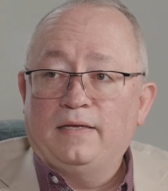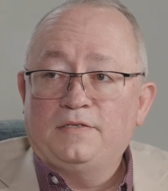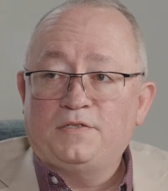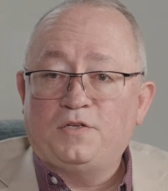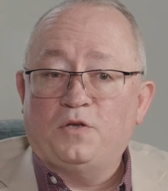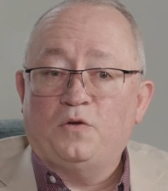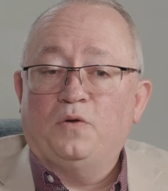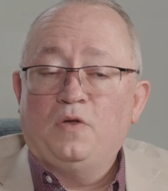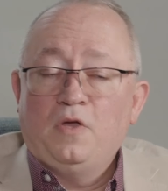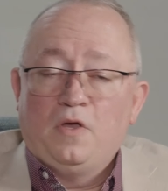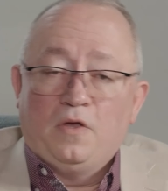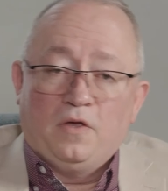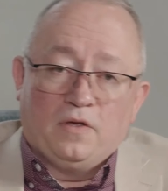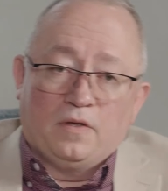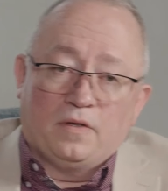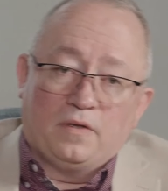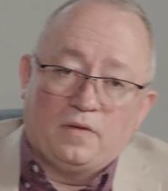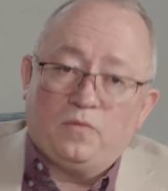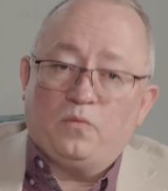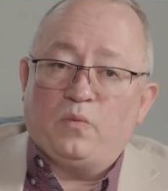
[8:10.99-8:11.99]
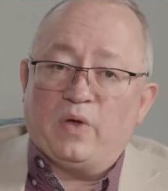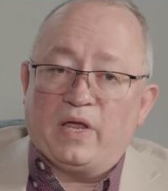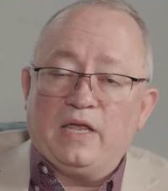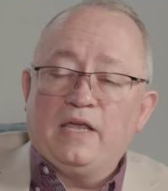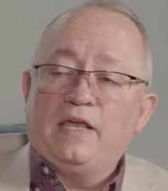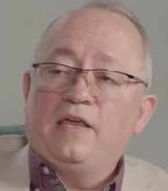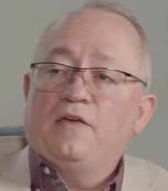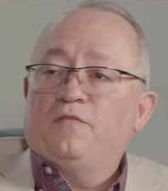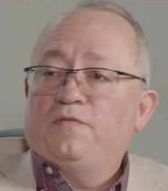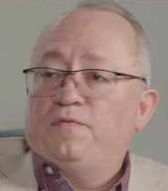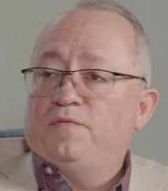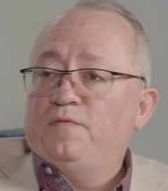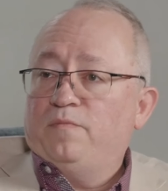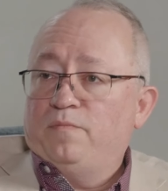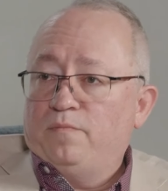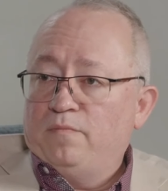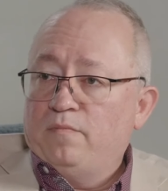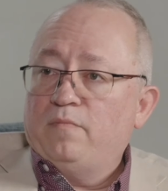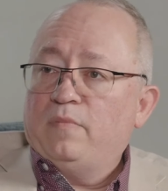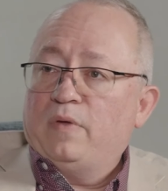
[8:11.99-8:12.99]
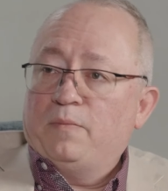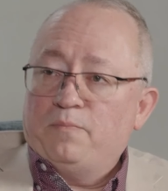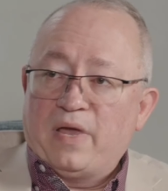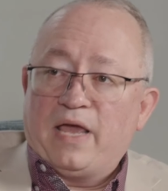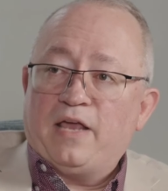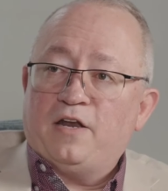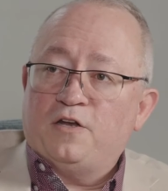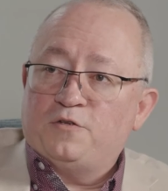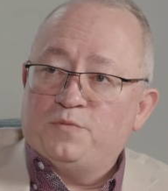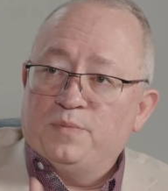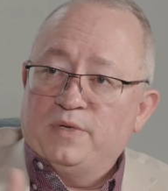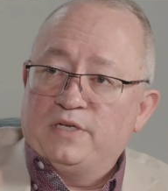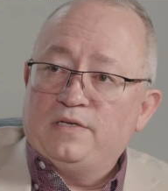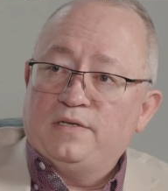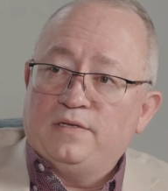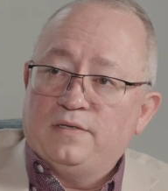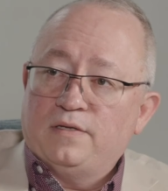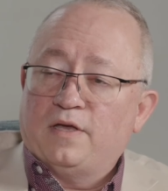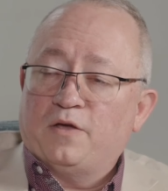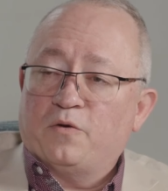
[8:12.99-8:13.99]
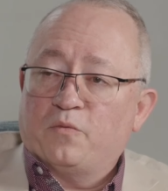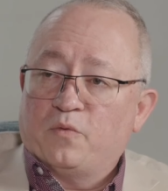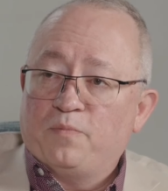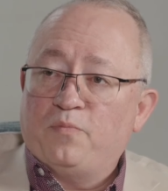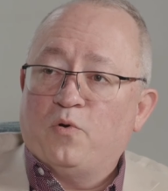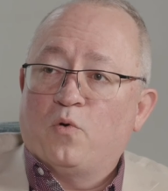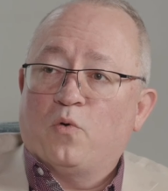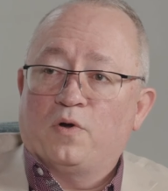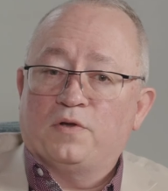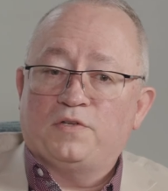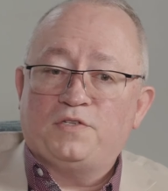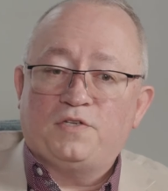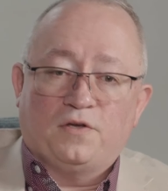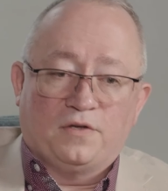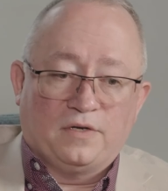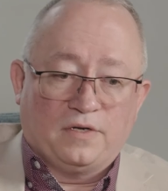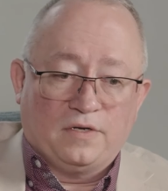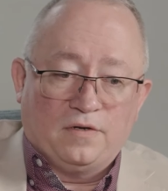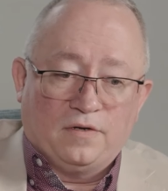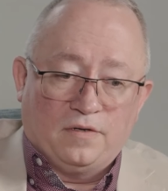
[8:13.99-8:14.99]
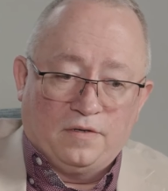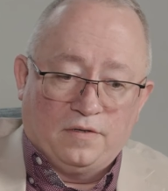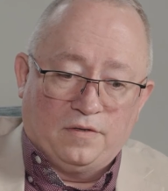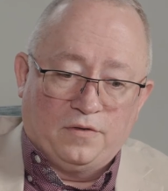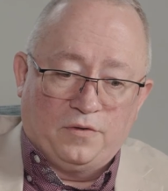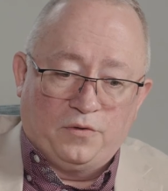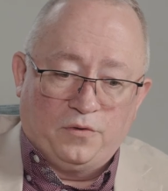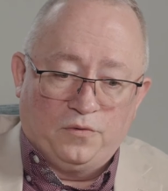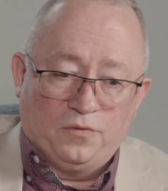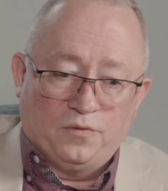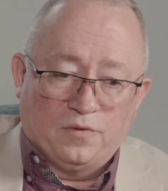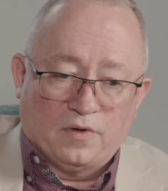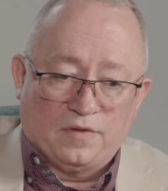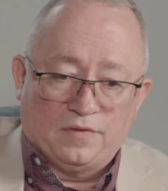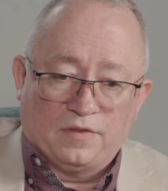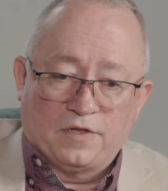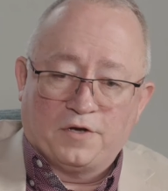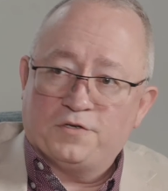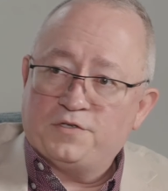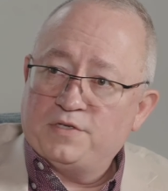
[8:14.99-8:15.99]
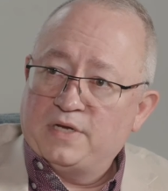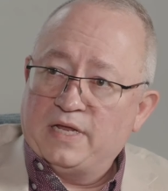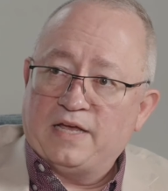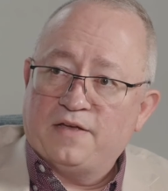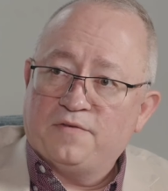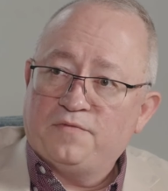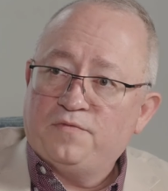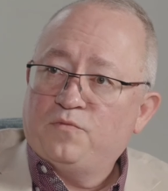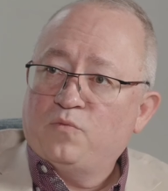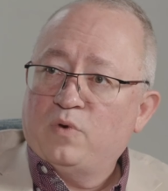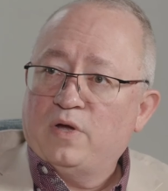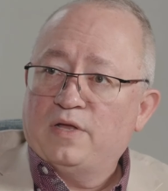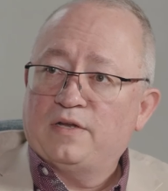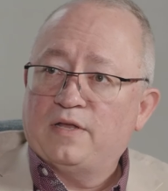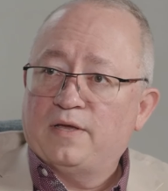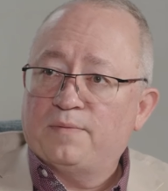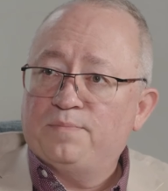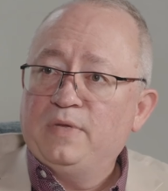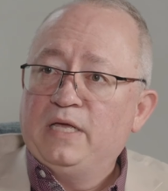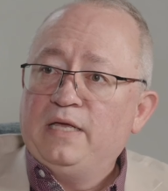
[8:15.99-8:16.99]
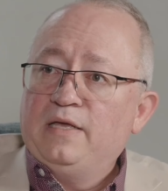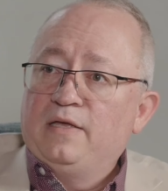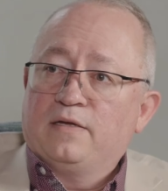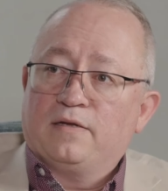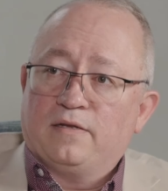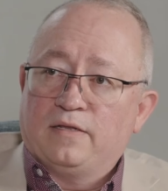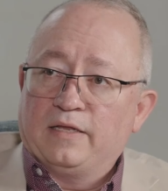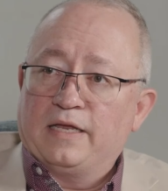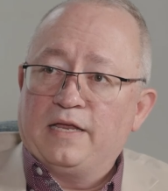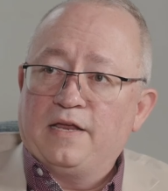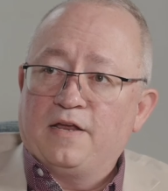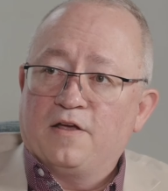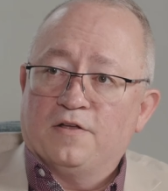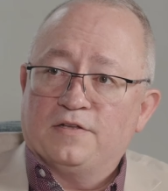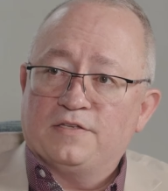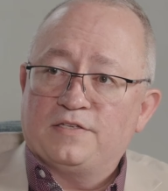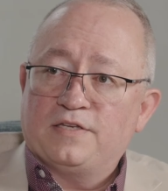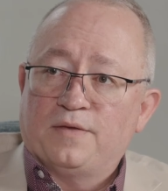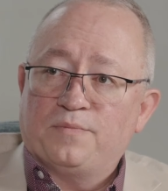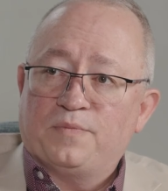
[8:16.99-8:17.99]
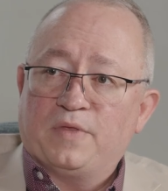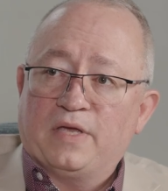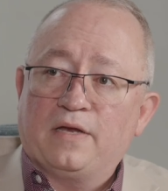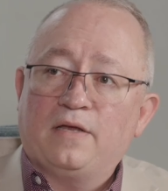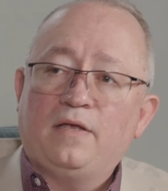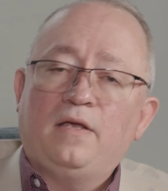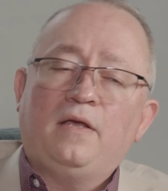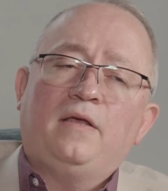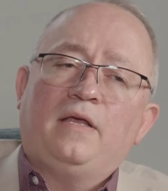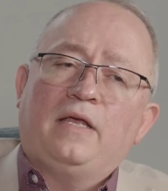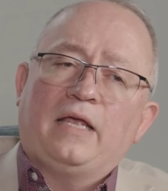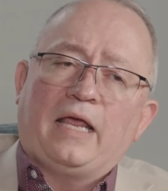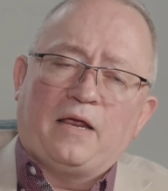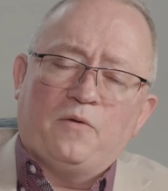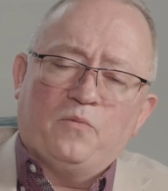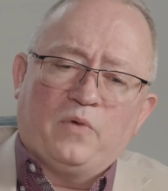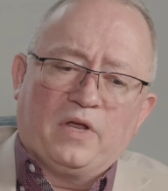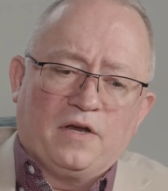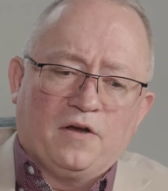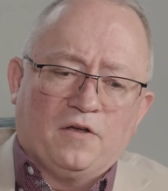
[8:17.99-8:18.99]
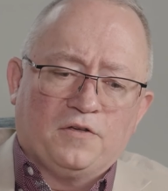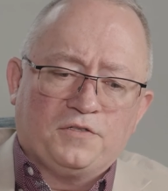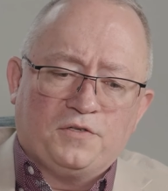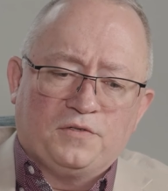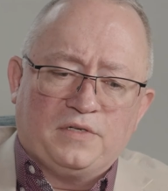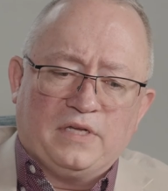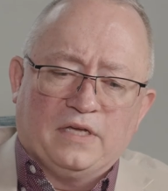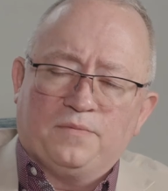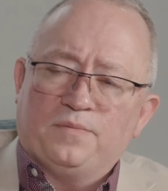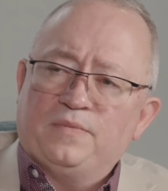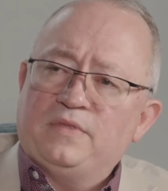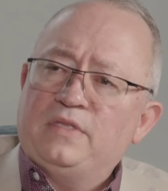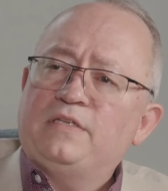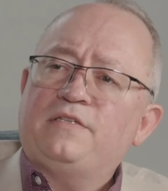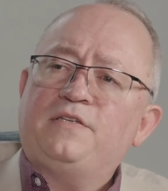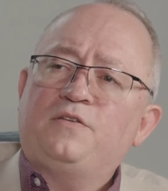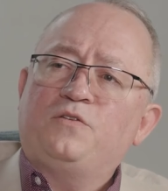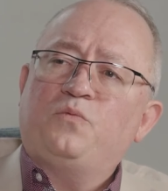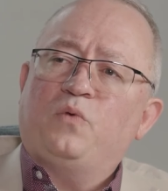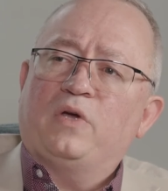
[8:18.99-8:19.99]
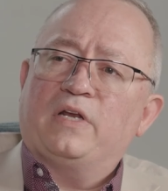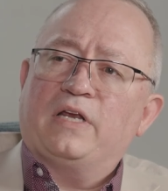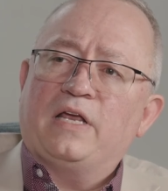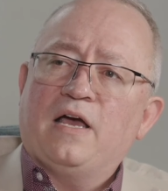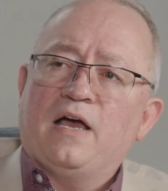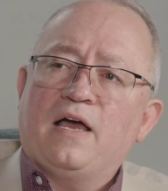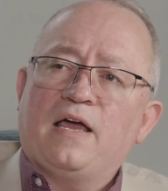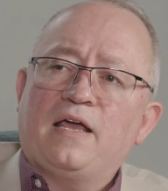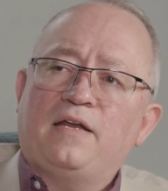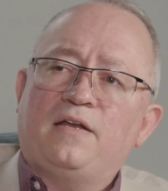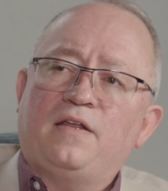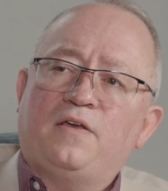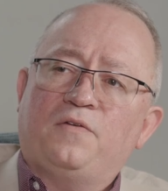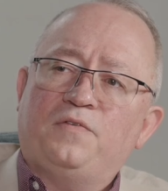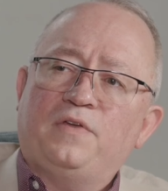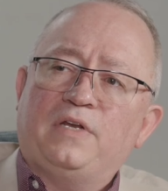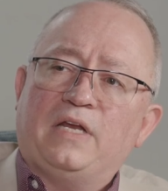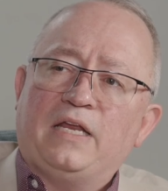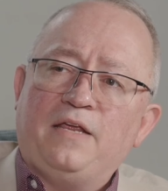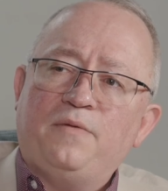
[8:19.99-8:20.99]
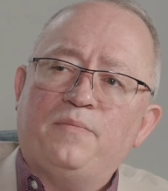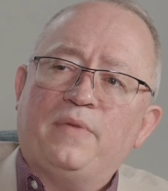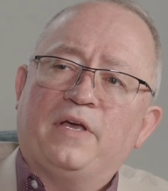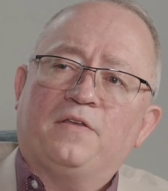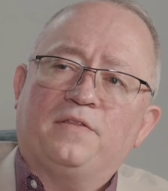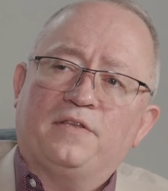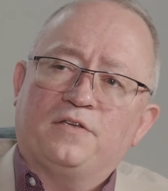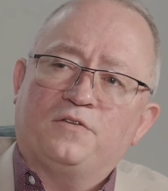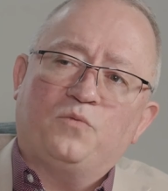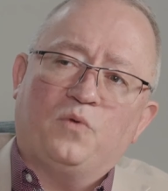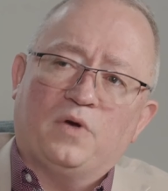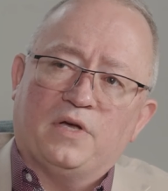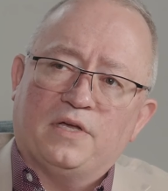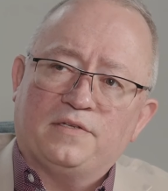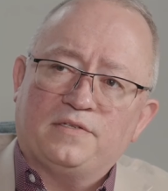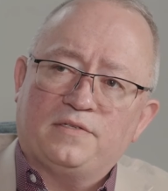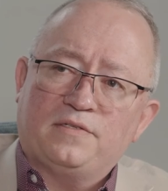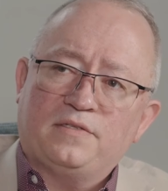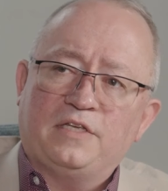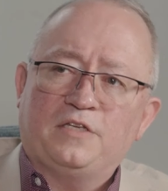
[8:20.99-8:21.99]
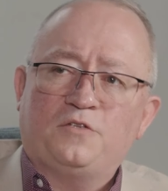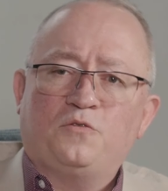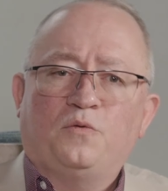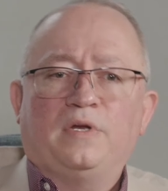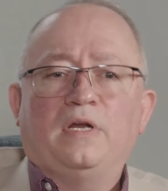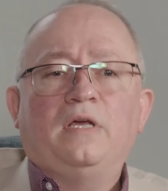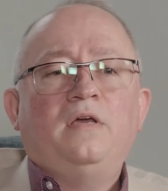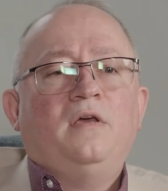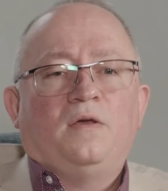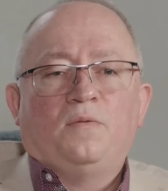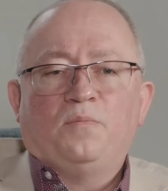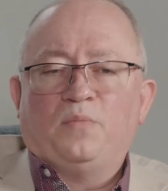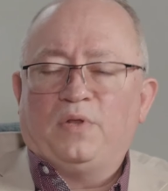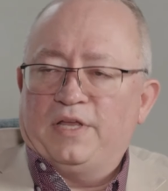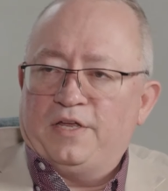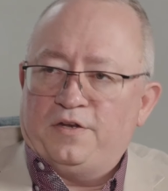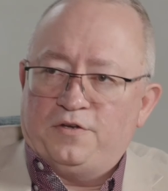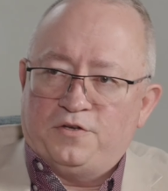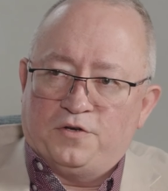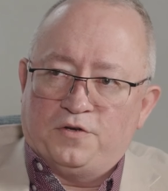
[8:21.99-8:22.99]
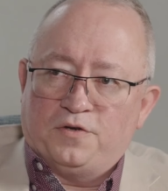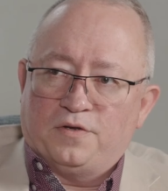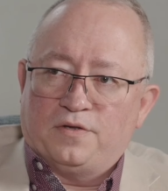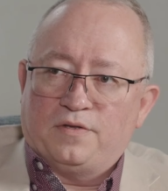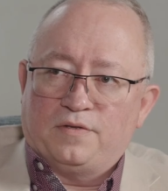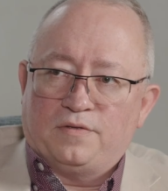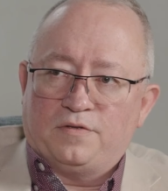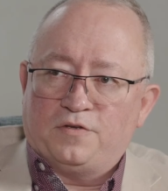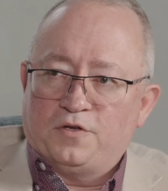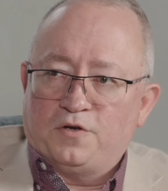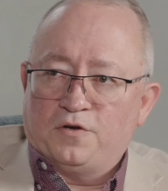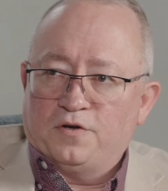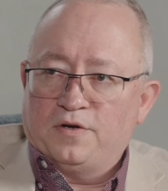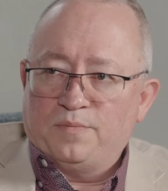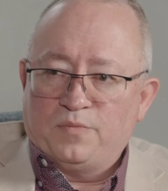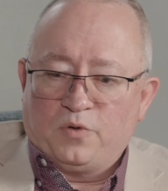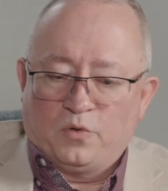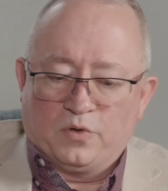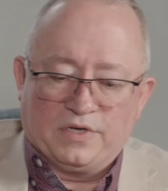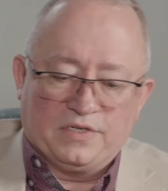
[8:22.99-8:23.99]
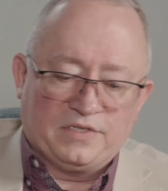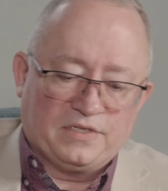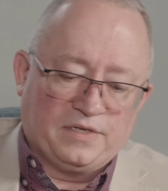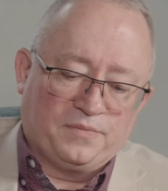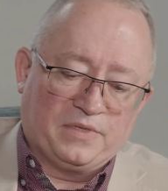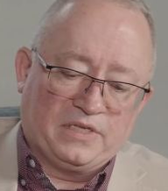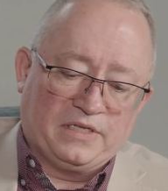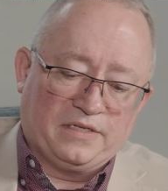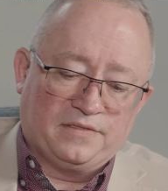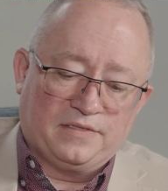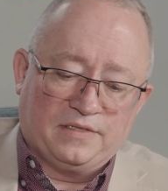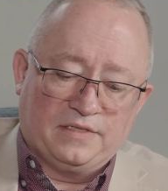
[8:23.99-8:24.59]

So we can give management reports on who on their staff wound up clicking on something. And we can also tell them this is what kind of an email this was. This one played to your employees' sympathies.